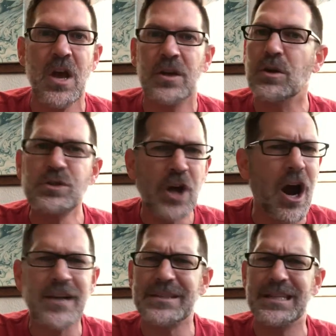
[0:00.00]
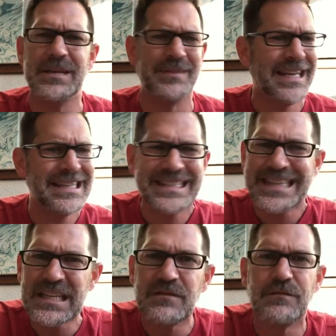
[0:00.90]
Go talk to them. Get,
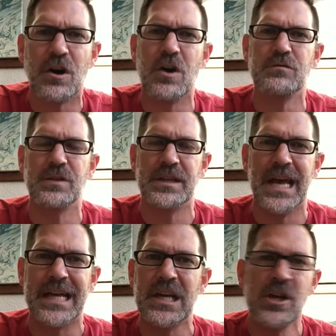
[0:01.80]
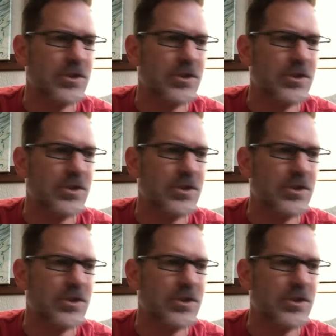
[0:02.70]
get involved with that.